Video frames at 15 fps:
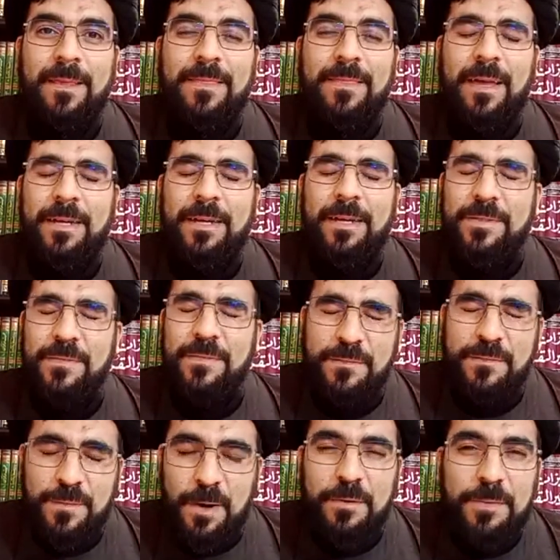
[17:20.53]
That is
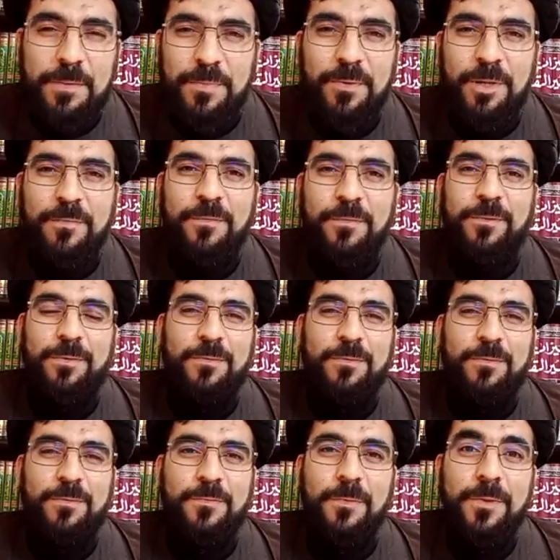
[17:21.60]
very beautiful
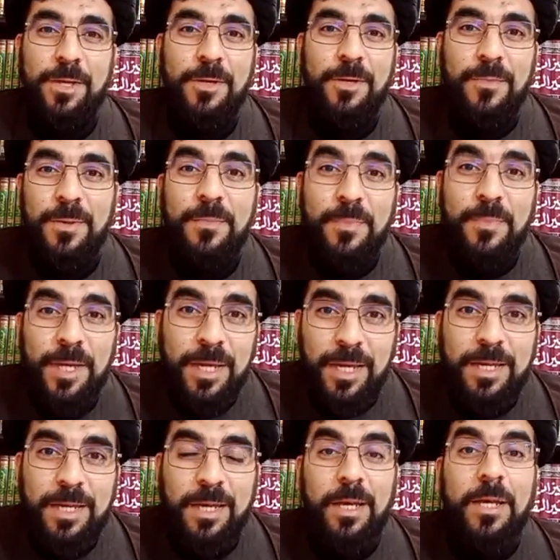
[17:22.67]
for the human
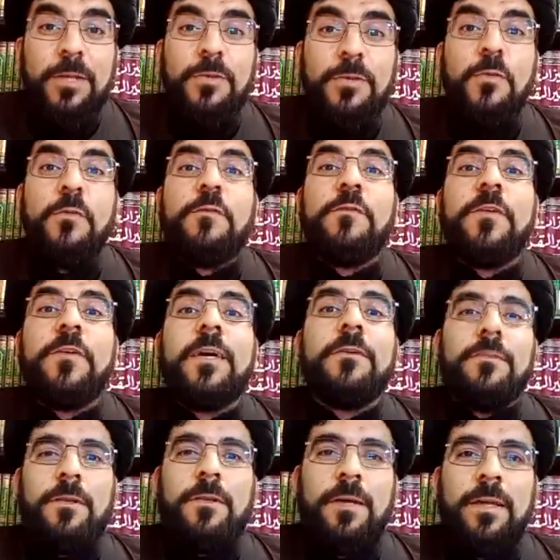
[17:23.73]
being to
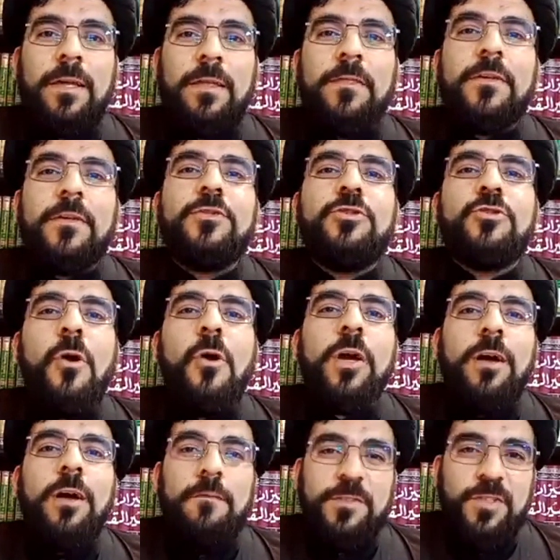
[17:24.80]
feel the joy
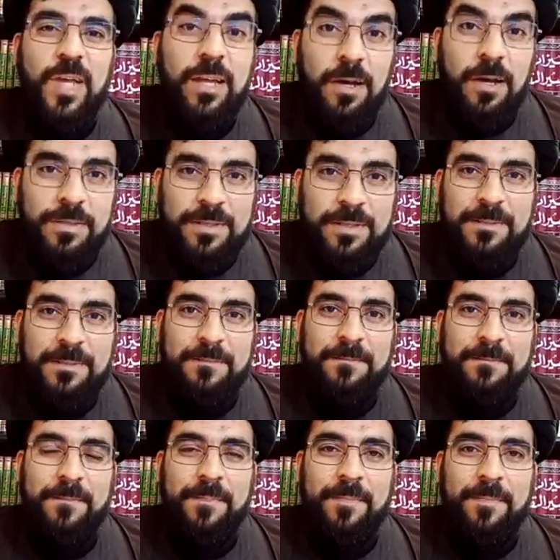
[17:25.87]
of salat,
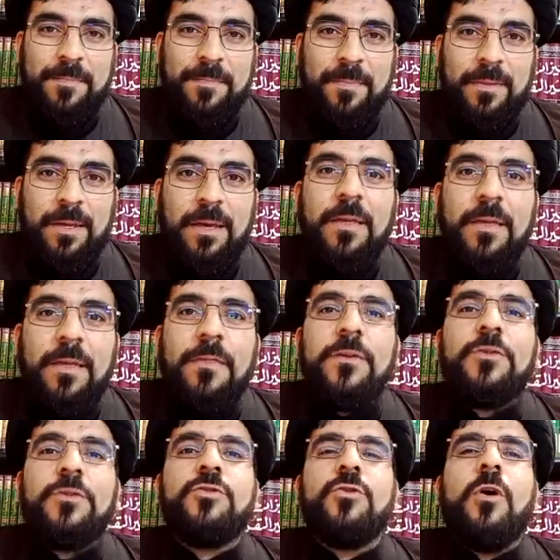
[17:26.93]

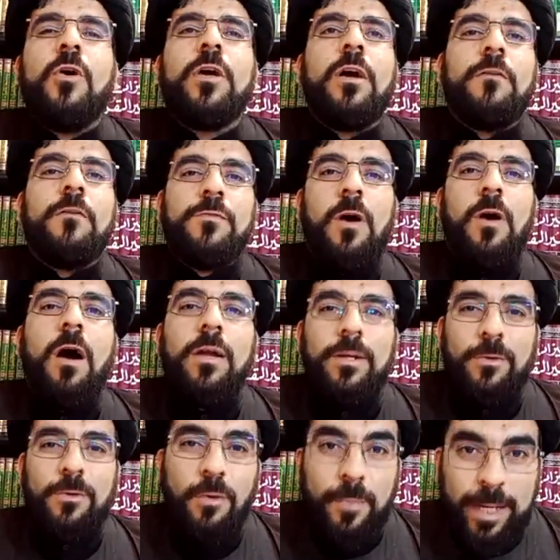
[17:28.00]
the joy of dua
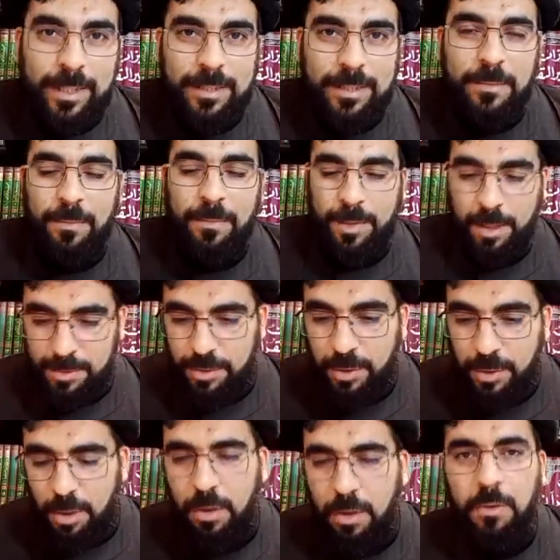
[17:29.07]
al-kumail. Because, you
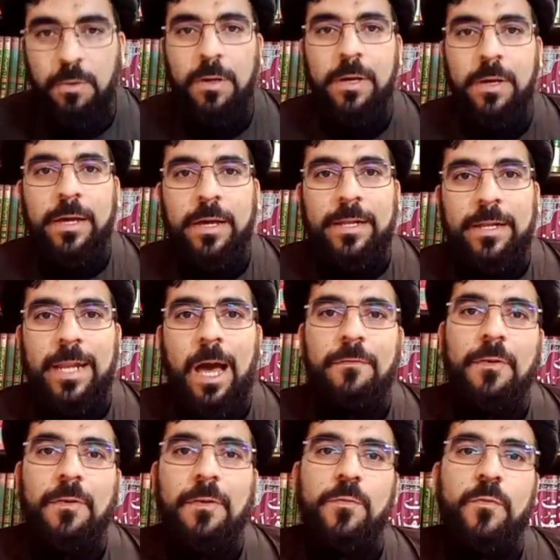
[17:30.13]
know, now
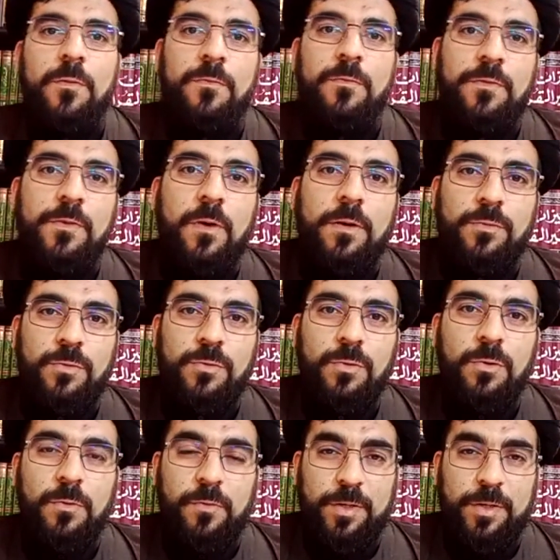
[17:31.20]
when we want
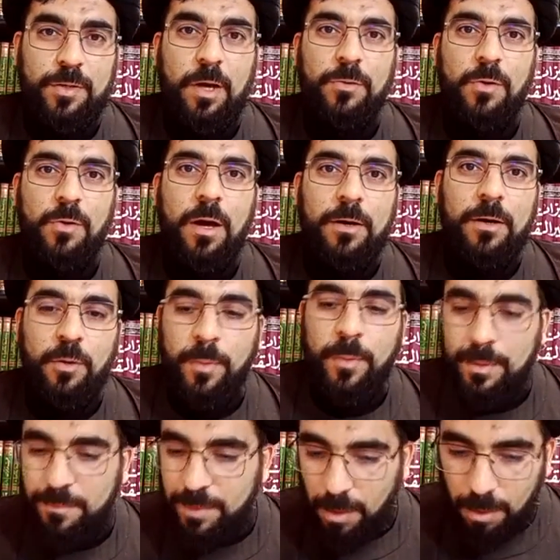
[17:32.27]
to recite dua
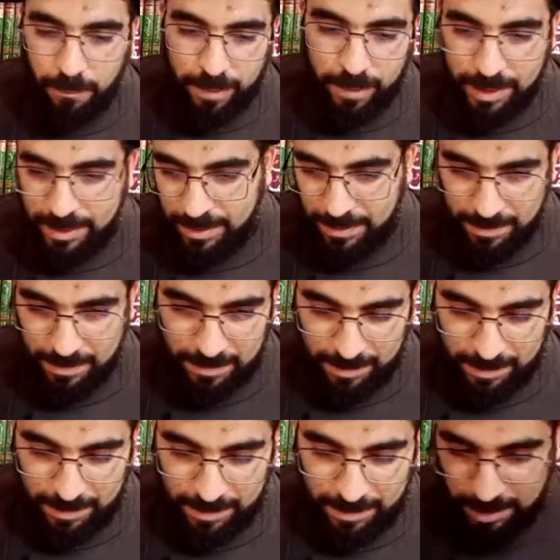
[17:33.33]
al-kumail, we always,
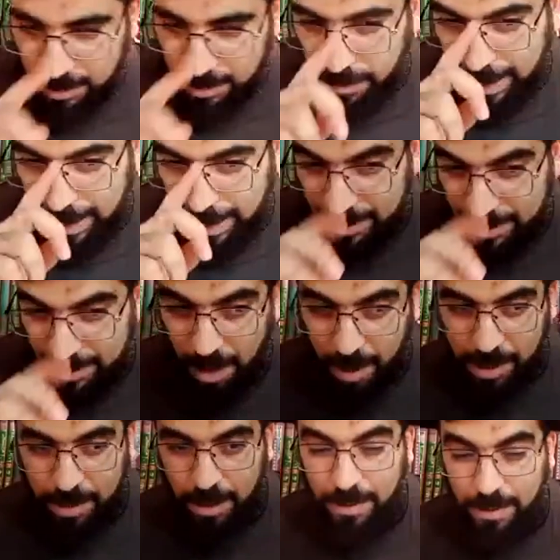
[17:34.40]
you know, have an eye
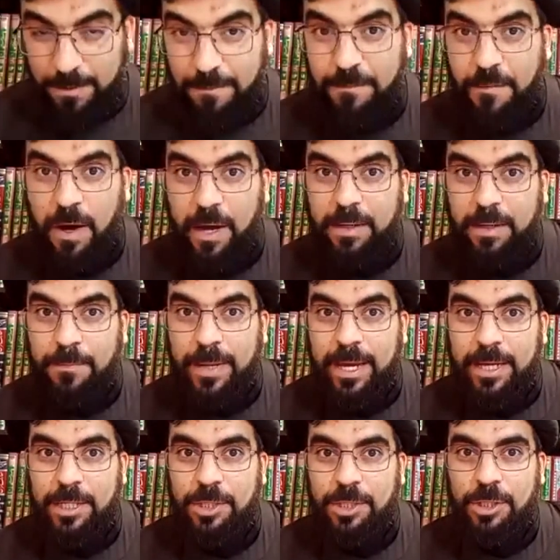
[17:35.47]
on the final
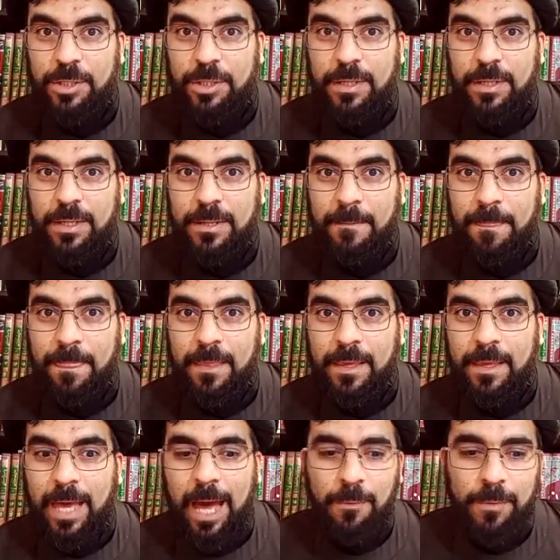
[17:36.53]
page.
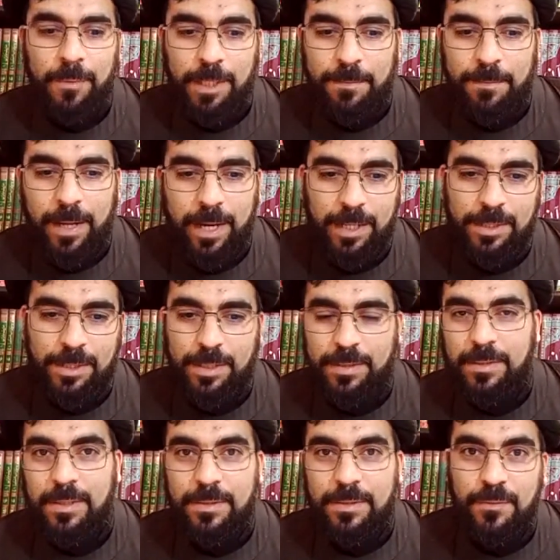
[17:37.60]
How many
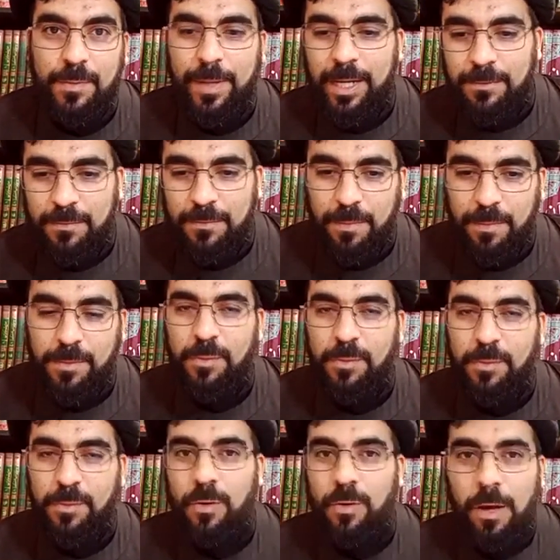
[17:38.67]
pages is remained from the
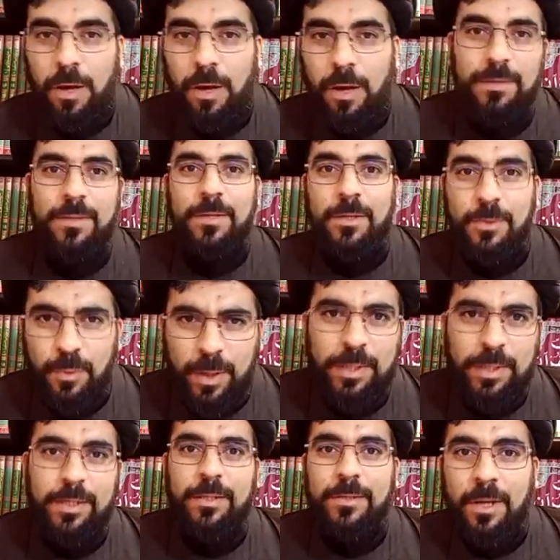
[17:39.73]
dua?
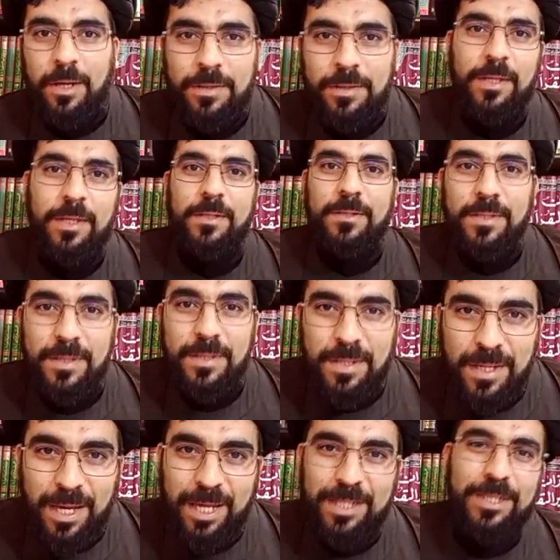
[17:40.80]
20, 19.
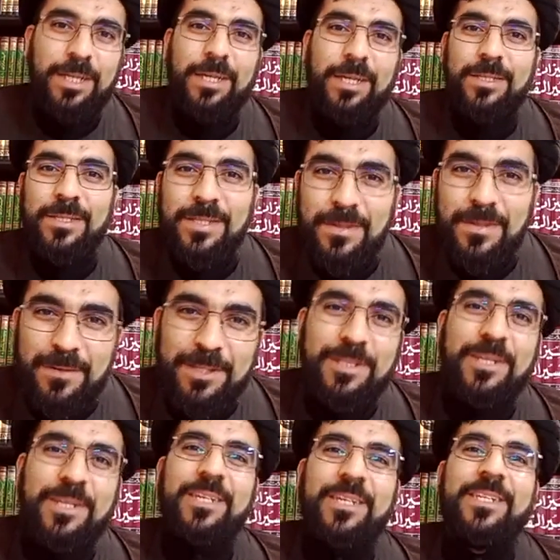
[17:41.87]
18,
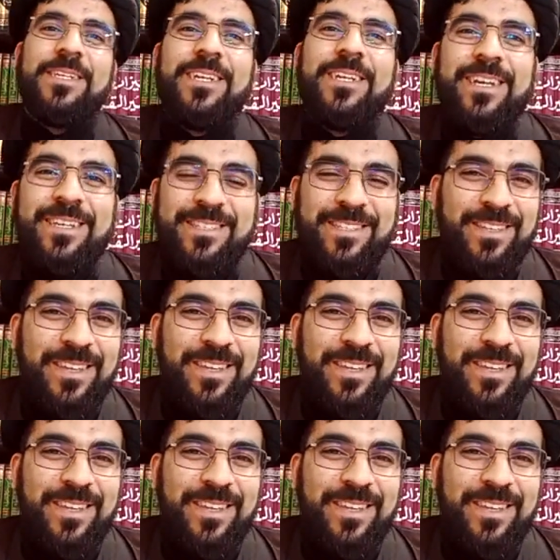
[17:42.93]
17, yes.